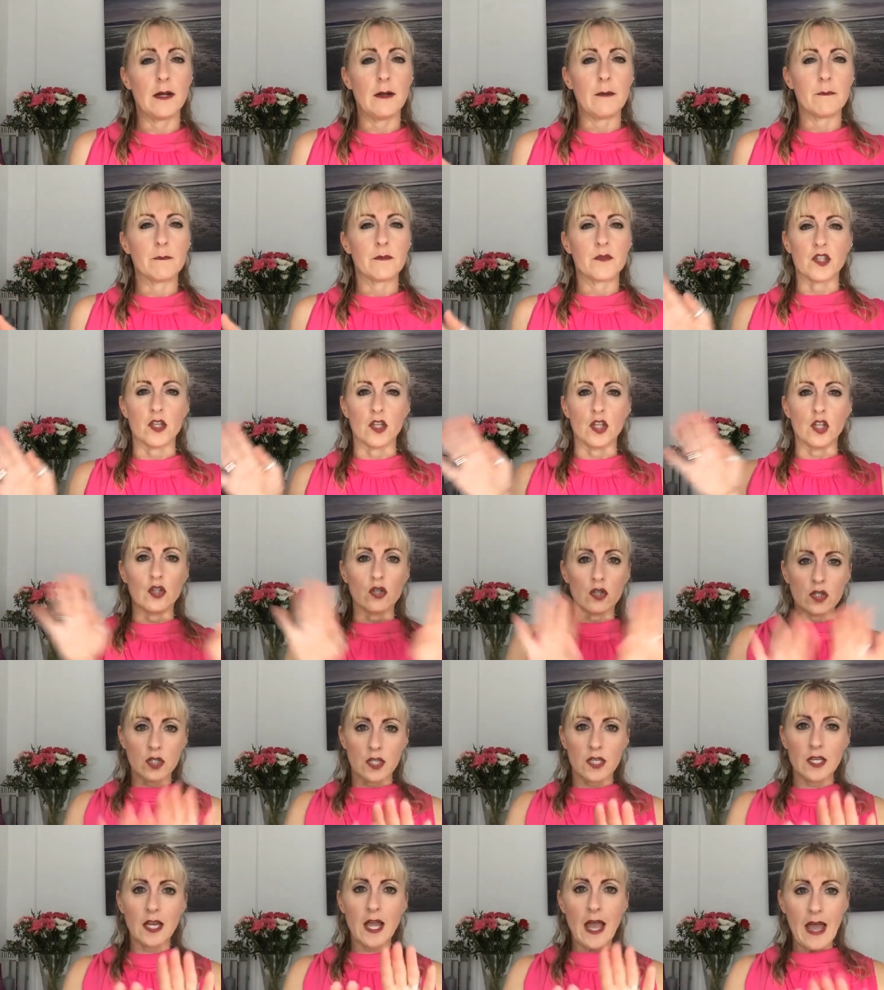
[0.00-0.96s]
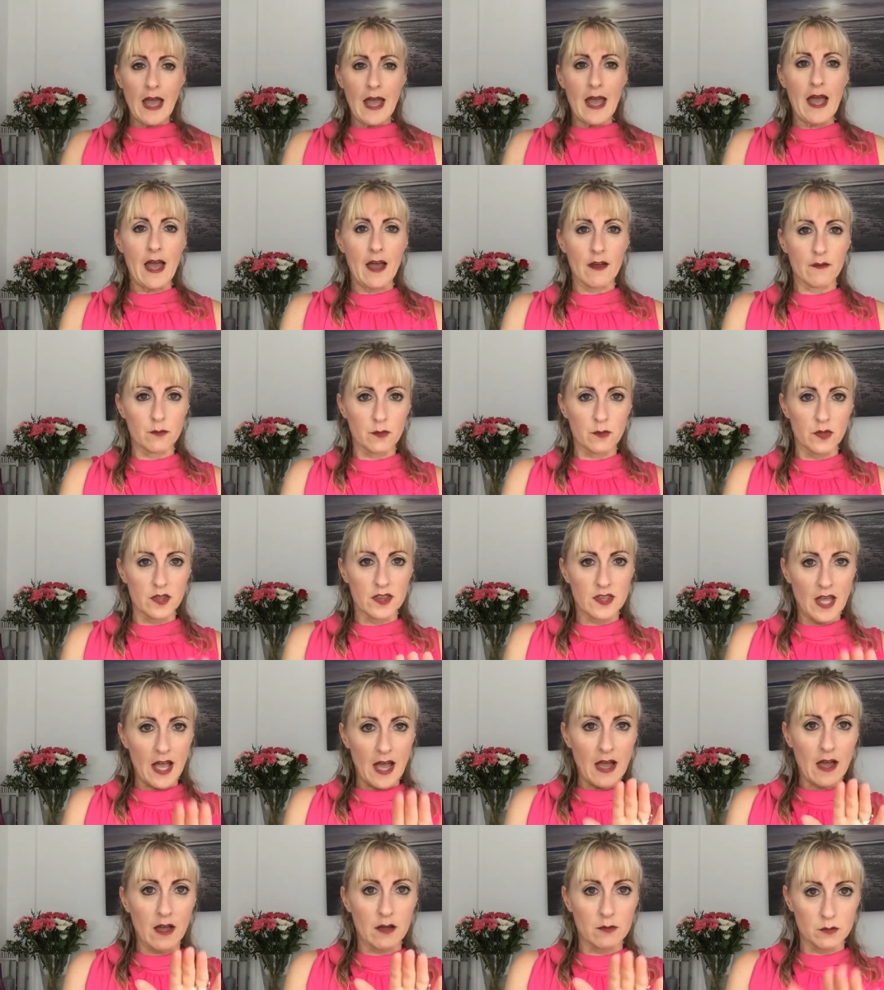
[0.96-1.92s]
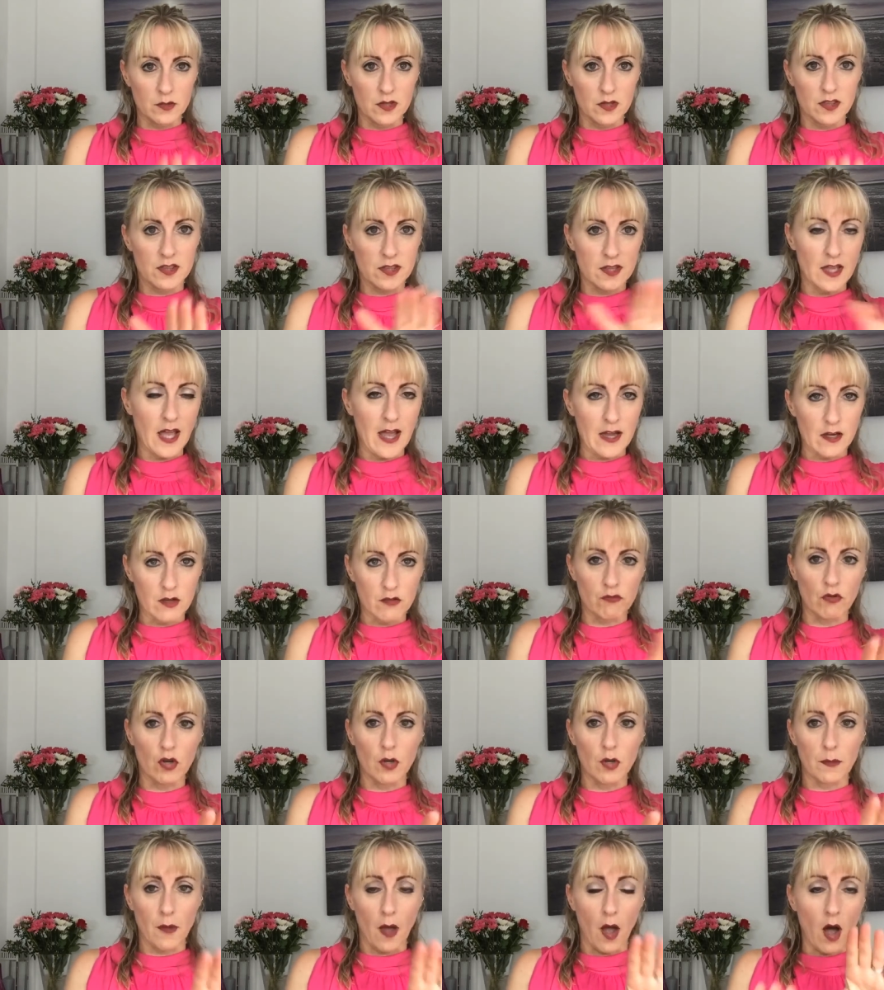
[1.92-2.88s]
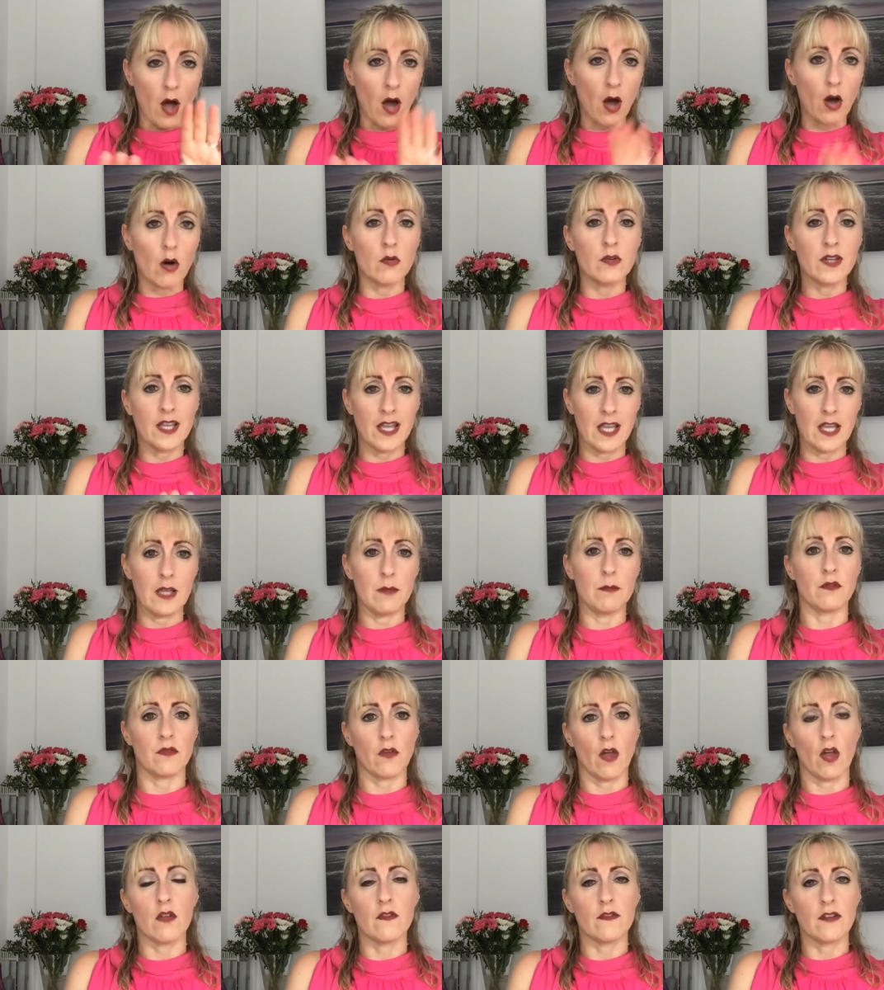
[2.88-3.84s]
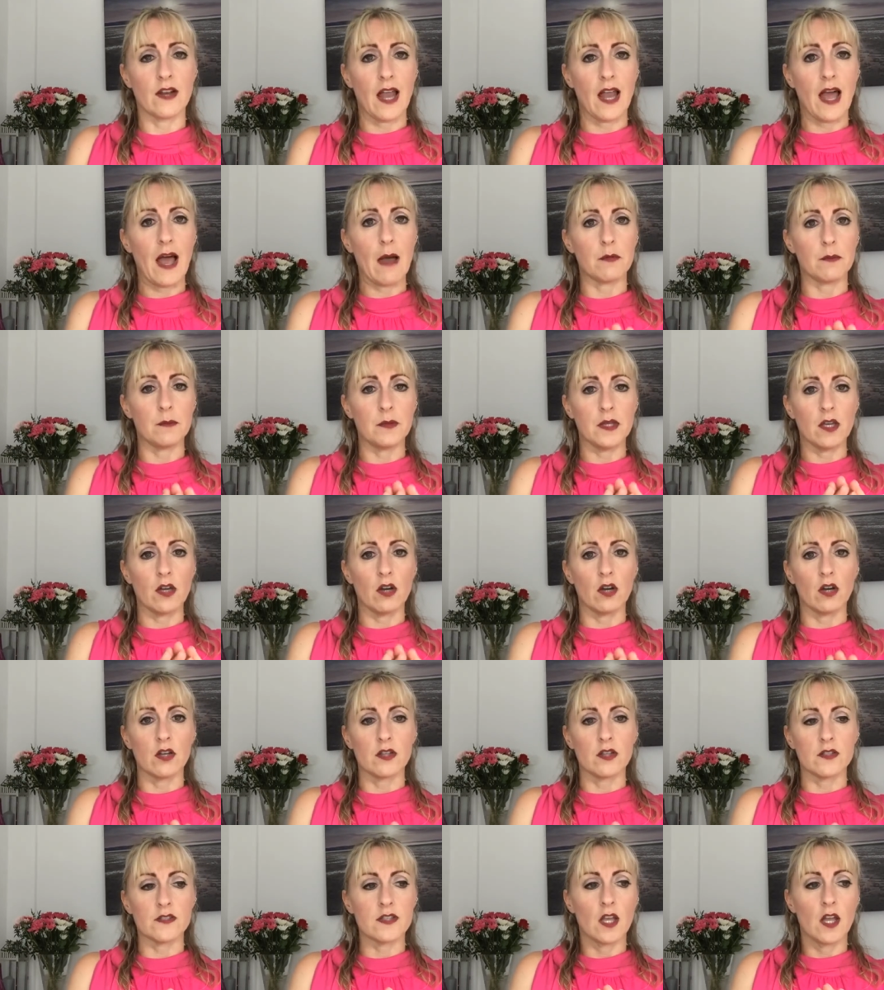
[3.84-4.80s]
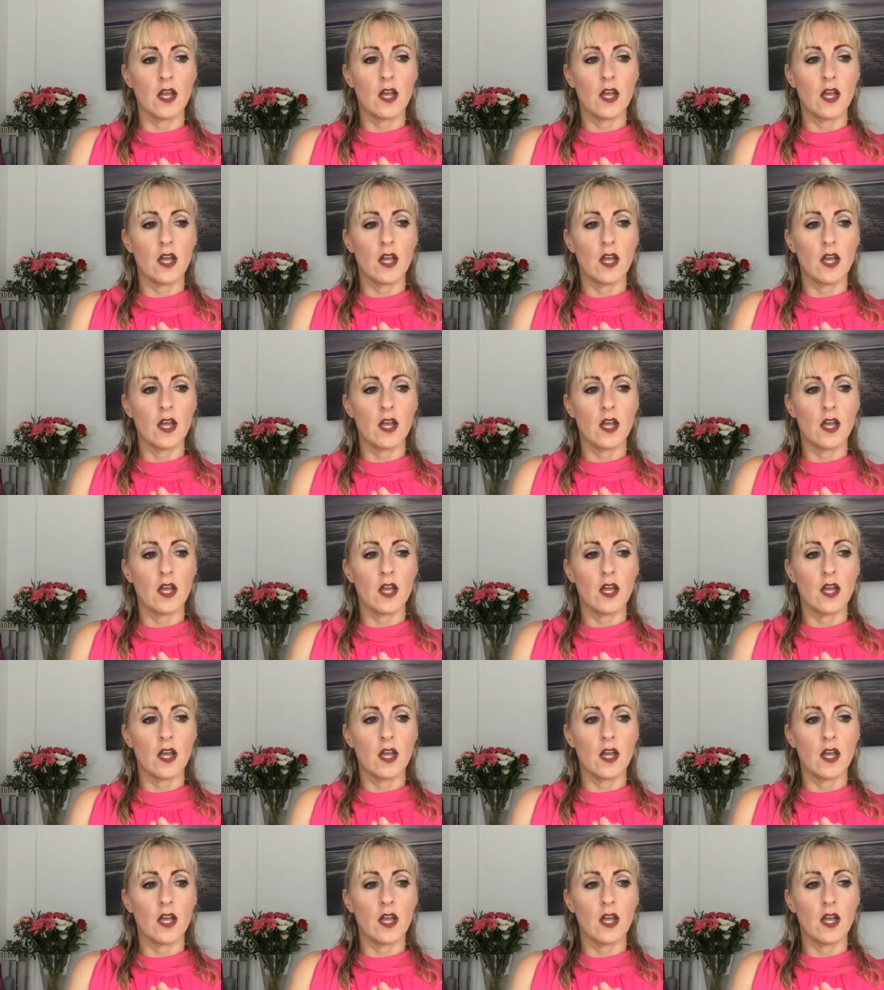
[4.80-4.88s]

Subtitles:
So you're going to have with that group a whole heap of overlap, because